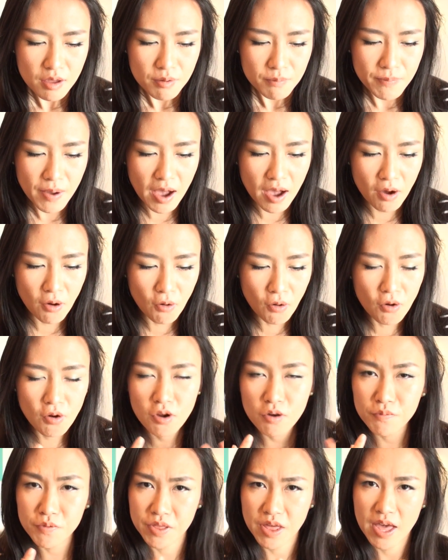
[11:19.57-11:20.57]
but all
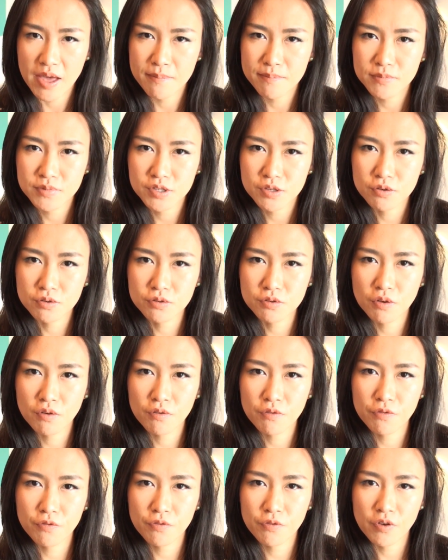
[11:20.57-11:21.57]
of them sort
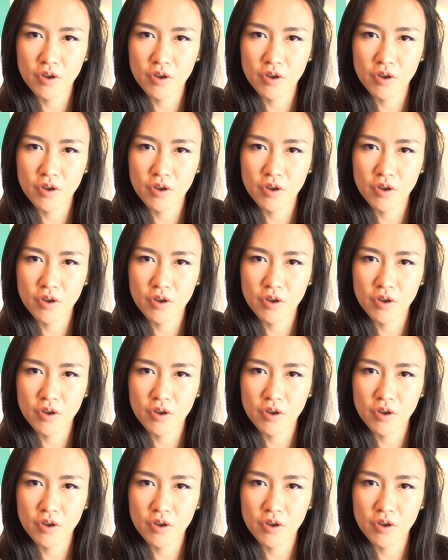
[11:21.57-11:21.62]
of